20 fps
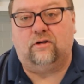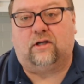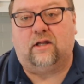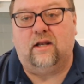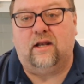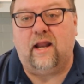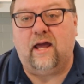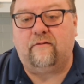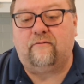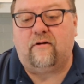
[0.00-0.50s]

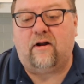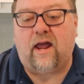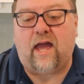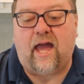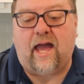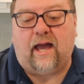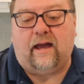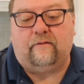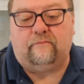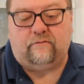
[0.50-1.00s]
can never
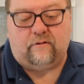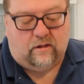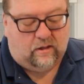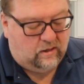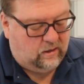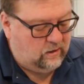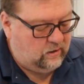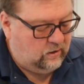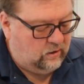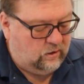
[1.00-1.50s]
have
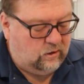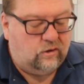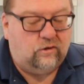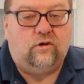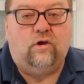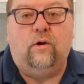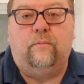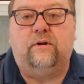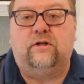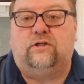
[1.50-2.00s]

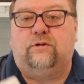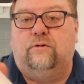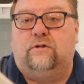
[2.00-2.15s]
too much